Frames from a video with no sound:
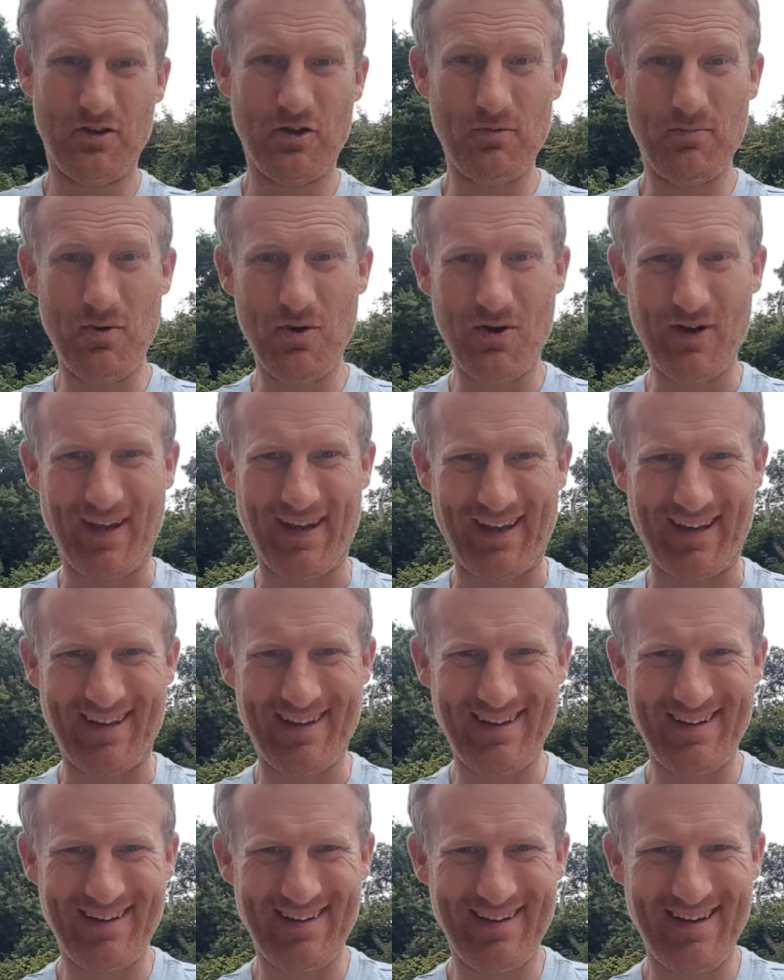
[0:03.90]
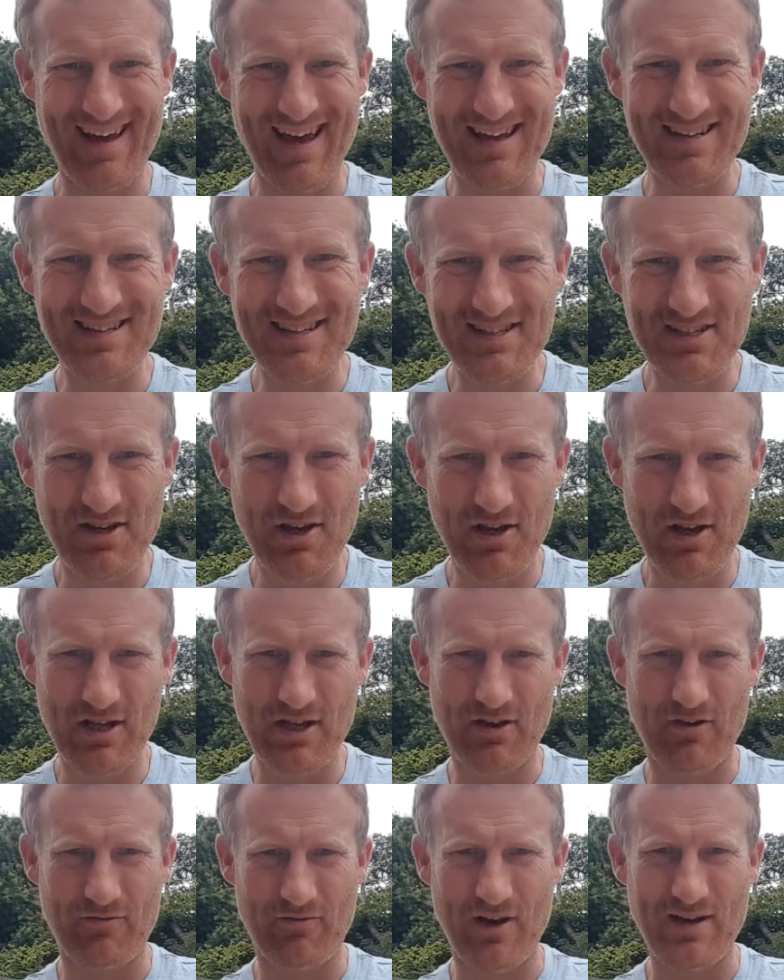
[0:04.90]
Good morning. As it's
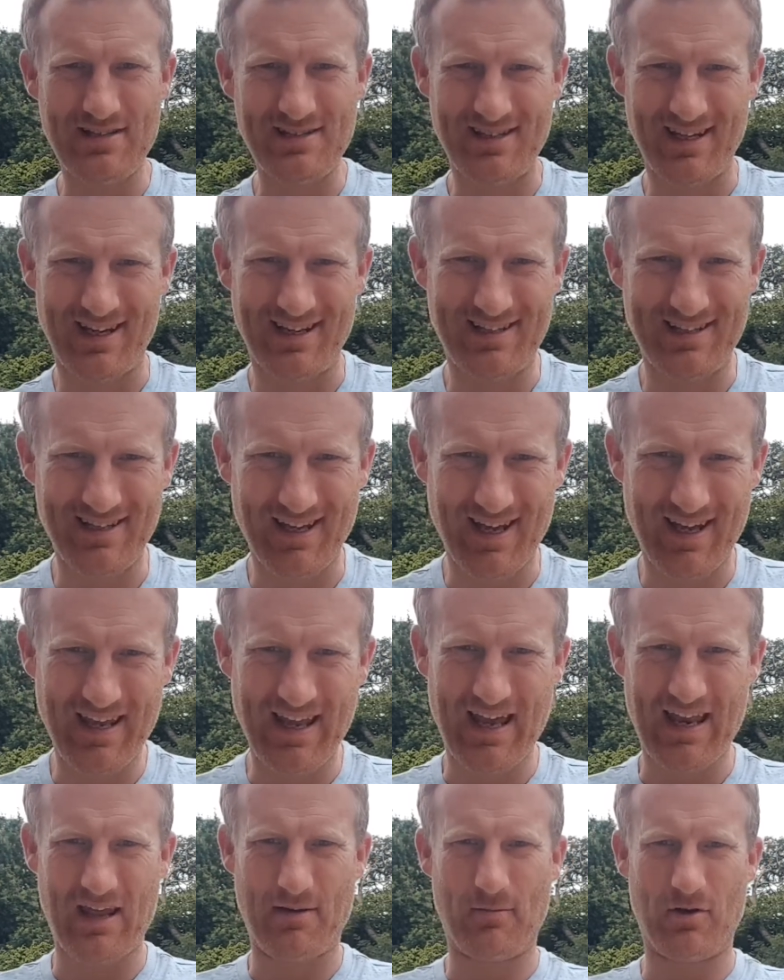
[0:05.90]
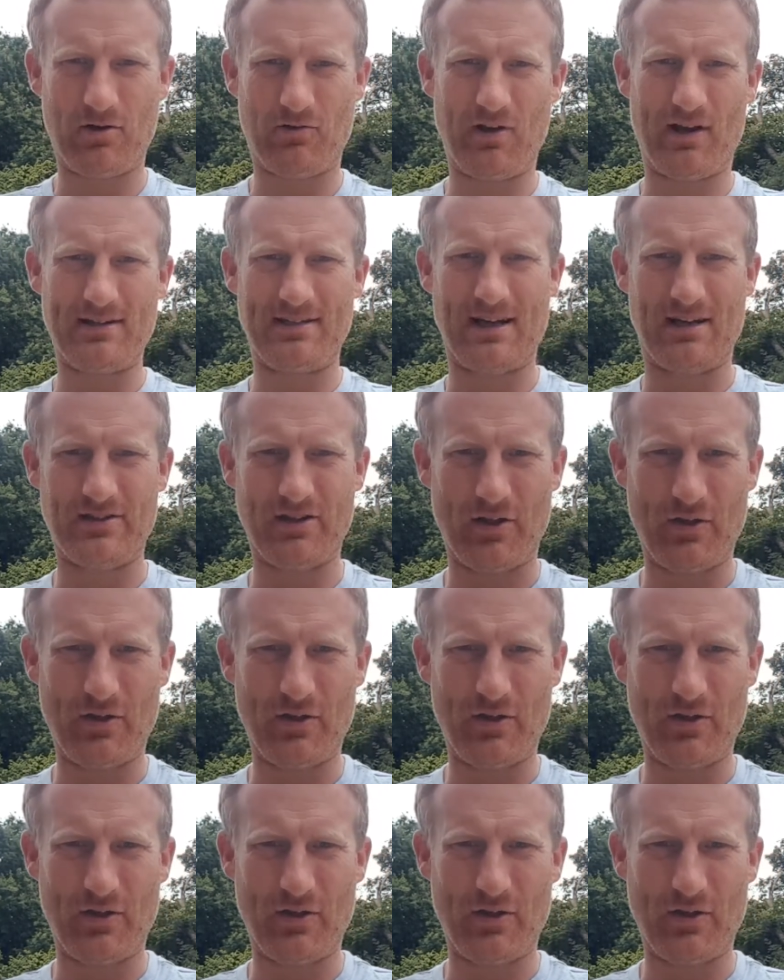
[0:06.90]
a rest day today and I'm at Greg's house,